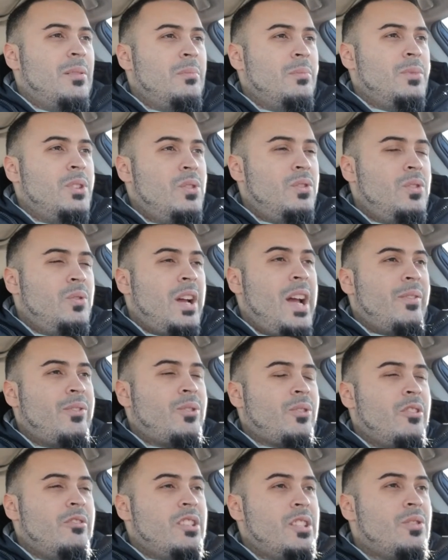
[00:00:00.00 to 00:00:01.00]
you do have
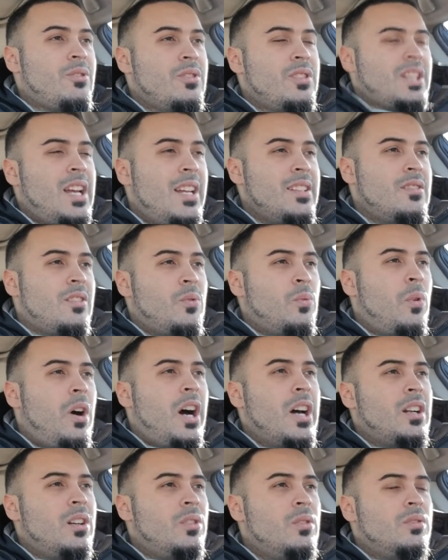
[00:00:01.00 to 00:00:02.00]
3 resource sides on
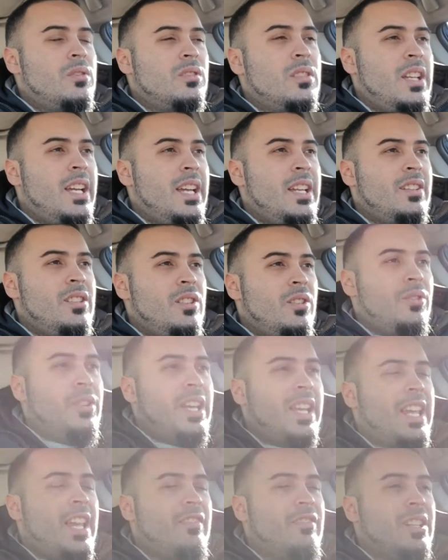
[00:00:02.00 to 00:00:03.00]
Watto, and you know,
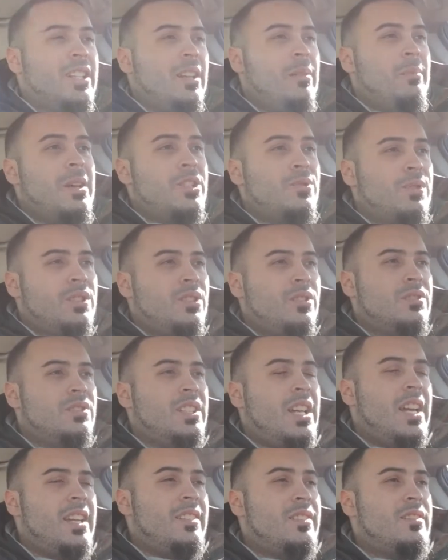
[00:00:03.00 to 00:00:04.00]
they can't really mess with those
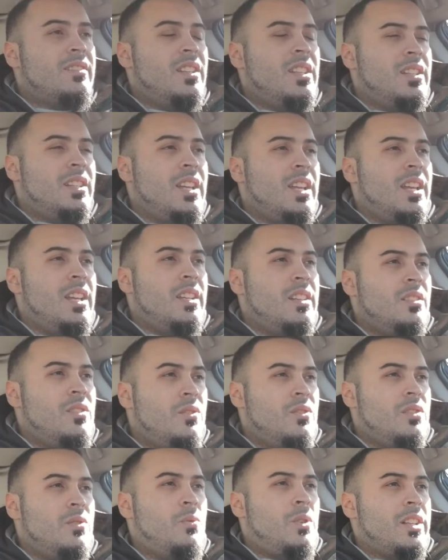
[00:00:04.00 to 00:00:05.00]
dice. And
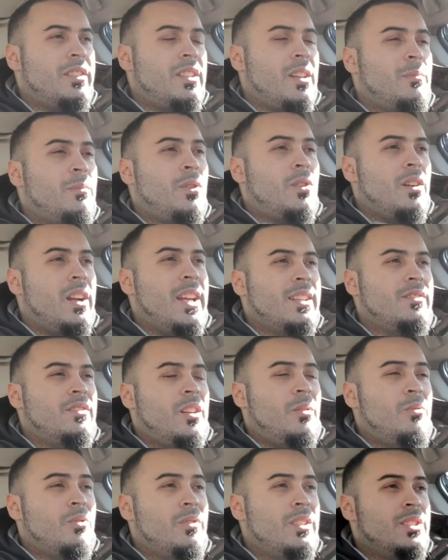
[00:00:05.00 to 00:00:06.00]
then Watt Tambor has
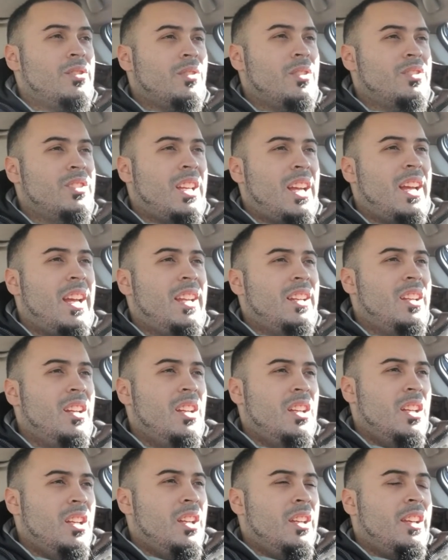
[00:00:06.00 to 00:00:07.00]
double resource side,
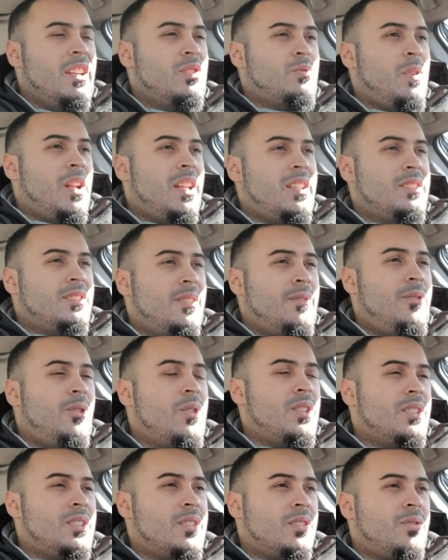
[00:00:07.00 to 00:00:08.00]
as well as the
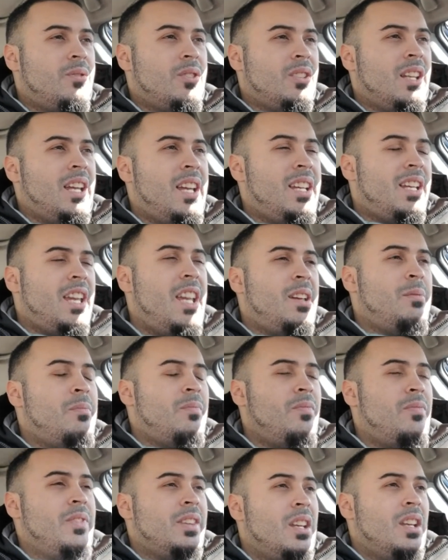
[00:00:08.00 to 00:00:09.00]
focuses for late game.
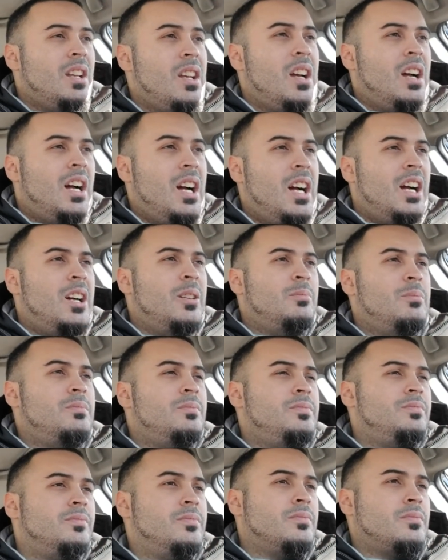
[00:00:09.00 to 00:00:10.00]

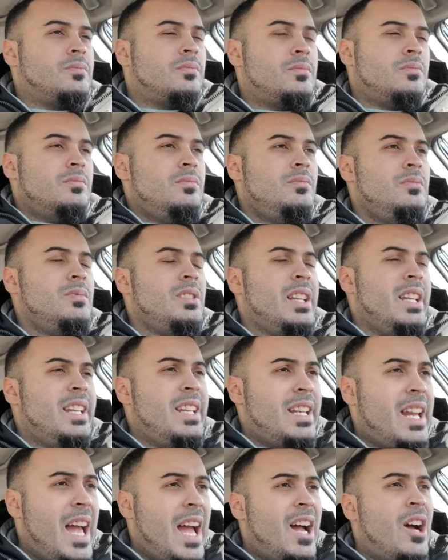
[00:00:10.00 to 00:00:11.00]

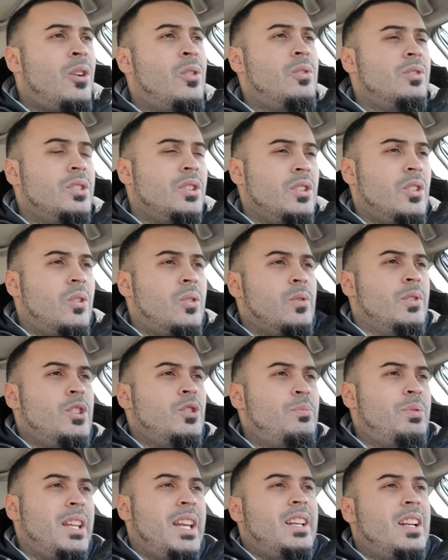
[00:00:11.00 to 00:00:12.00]
And now, you know,
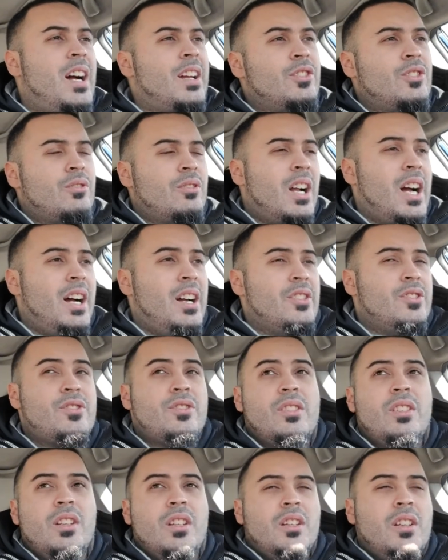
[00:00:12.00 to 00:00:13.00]
you play an Entourage,
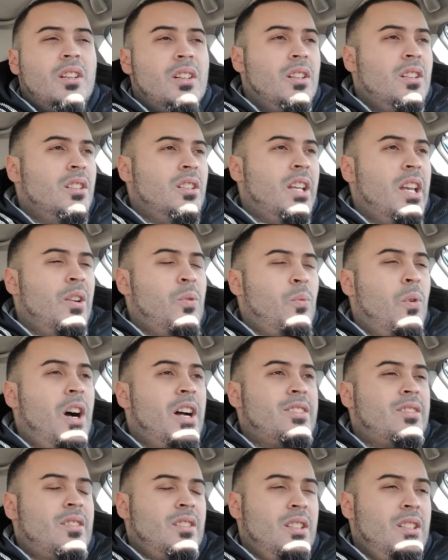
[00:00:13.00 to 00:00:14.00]
and
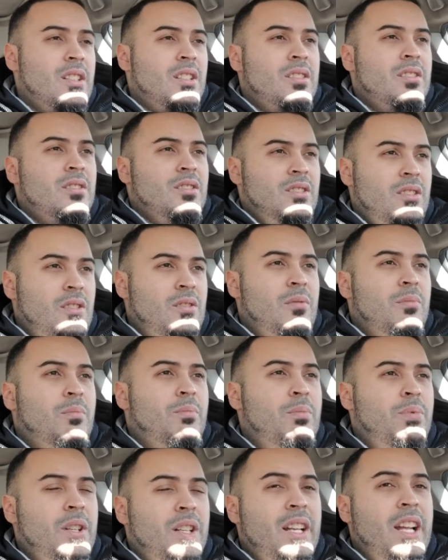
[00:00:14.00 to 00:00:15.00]
Watt's going to
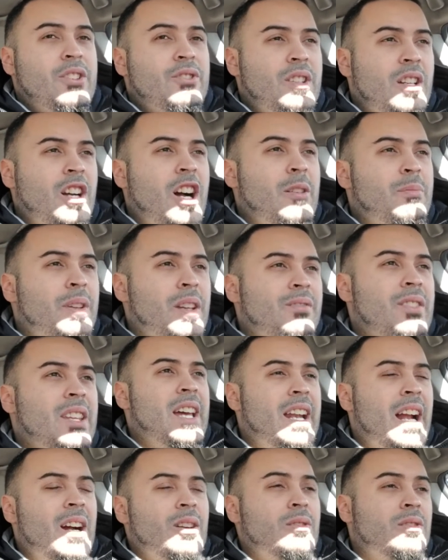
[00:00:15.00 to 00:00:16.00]
put an extra copy of
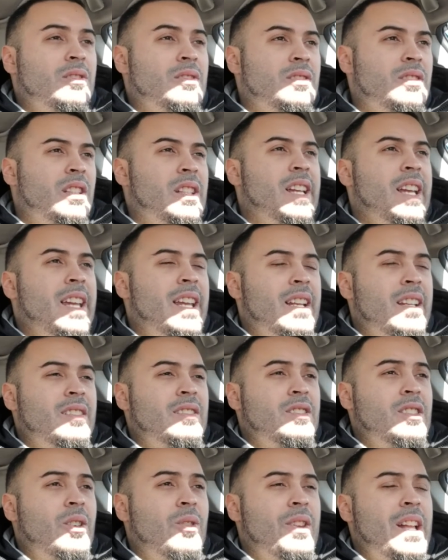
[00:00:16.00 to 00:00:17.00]
out,
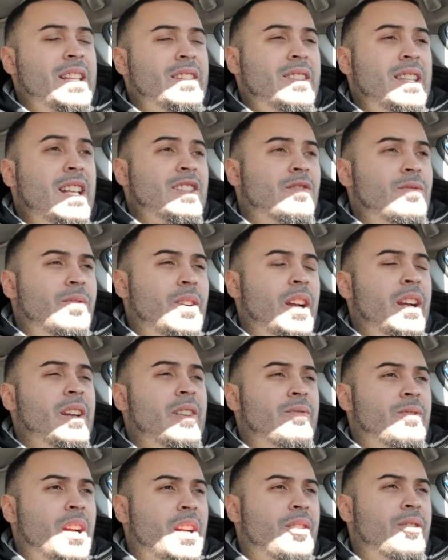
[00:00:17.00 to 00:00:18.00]
and you know, that's
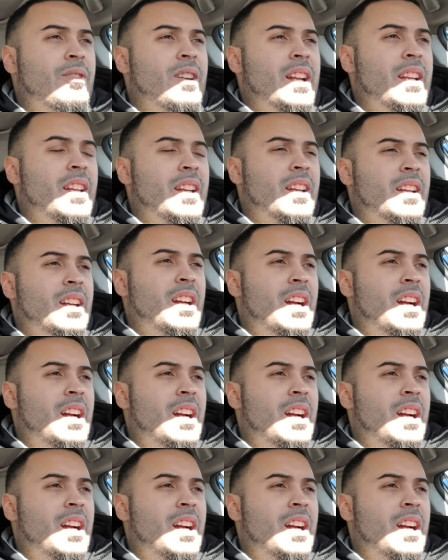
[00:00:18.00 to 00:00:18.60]
very, very threatening.